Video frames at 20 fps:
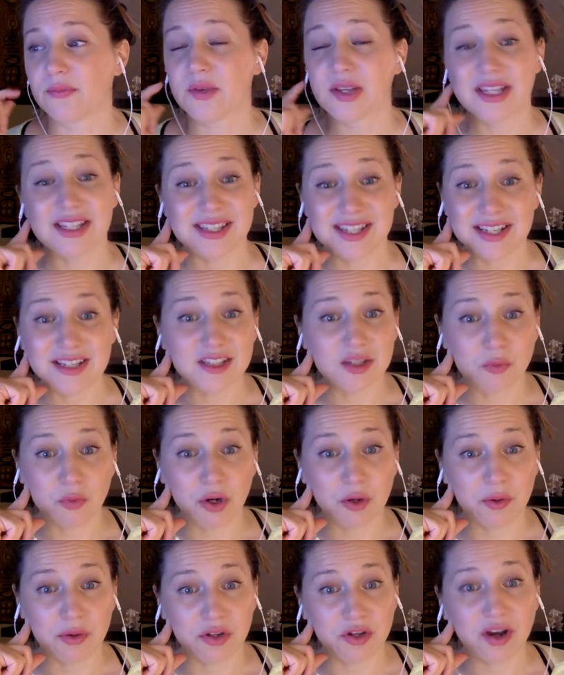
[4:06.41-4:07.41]
Sit
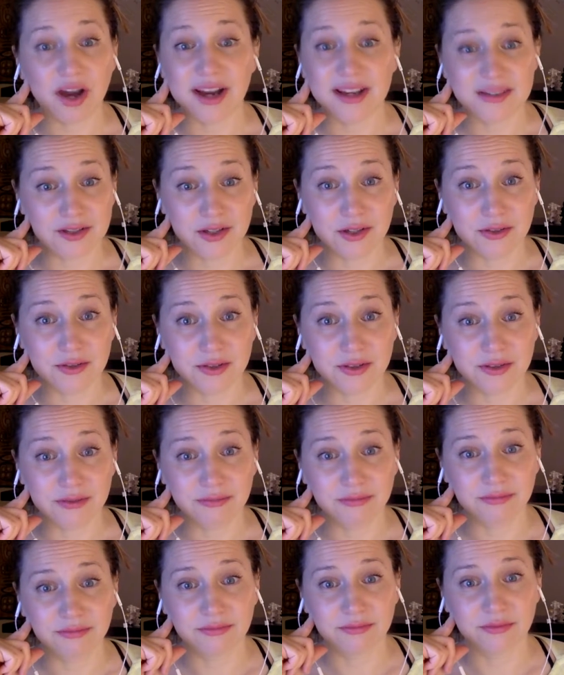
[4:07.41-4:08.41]
somewhere with your eyes closed
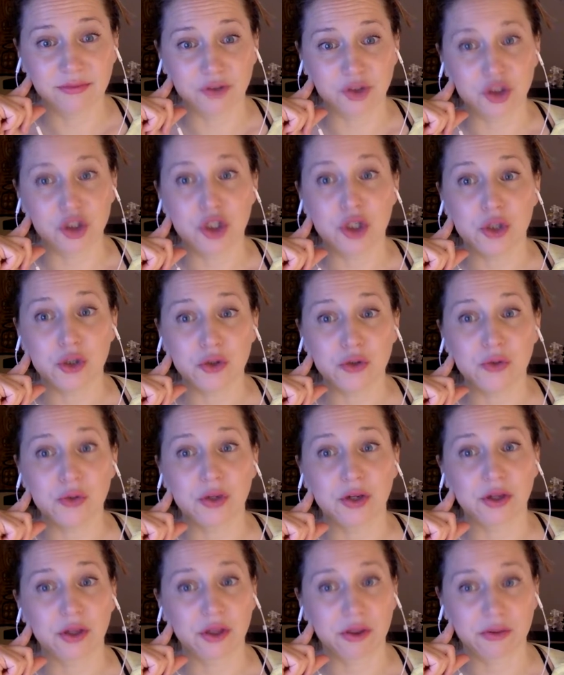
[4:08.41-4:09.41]
for 2
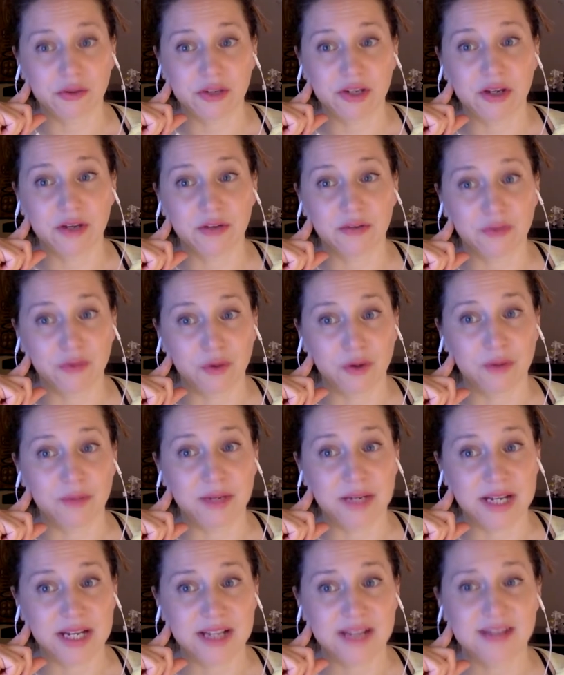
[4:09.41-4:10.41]
or 3 or 4
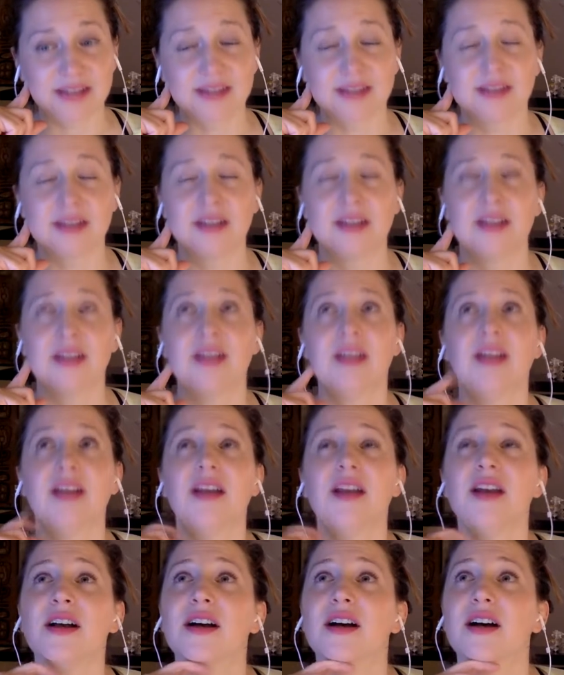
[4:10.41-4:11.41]
minutes.
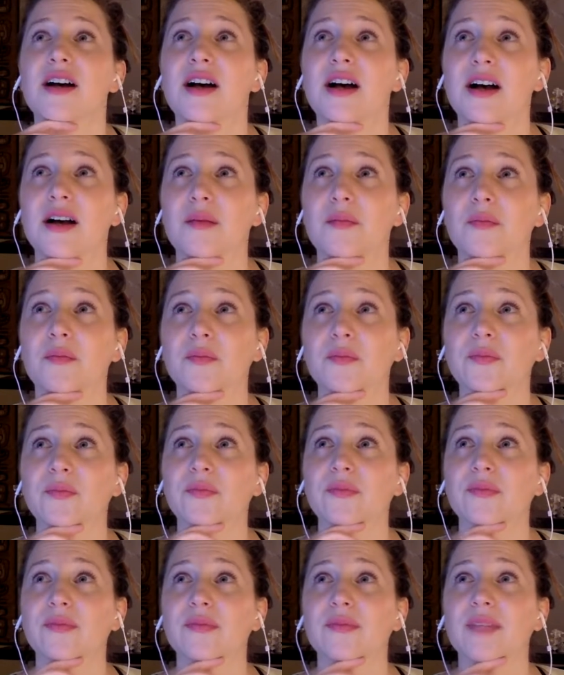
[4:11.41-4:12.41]

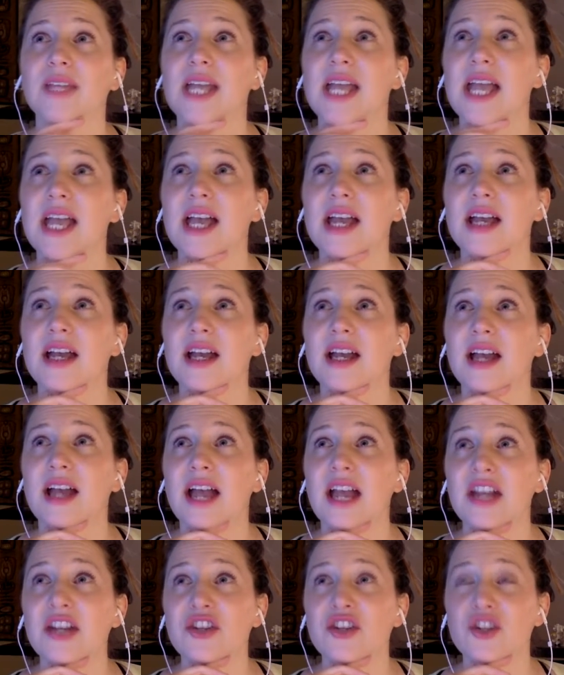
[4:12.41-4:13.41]

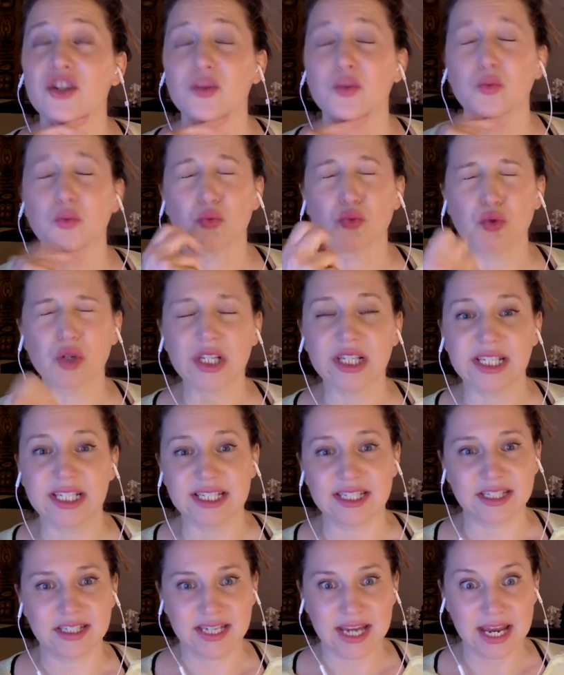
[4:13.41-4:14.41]
And just really
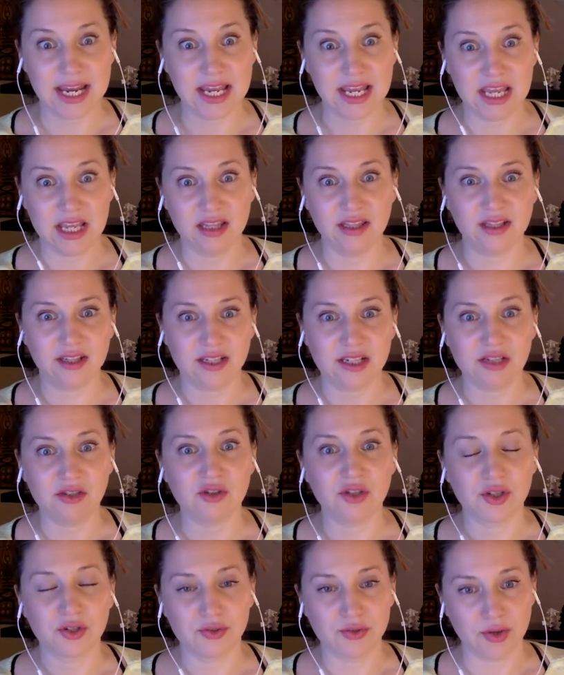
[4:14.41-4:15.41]
stay in the
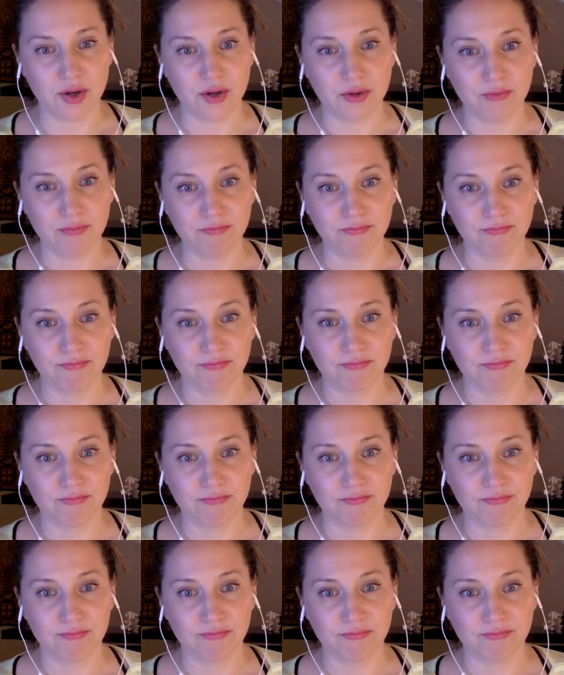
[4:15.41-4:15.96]
teaching zone.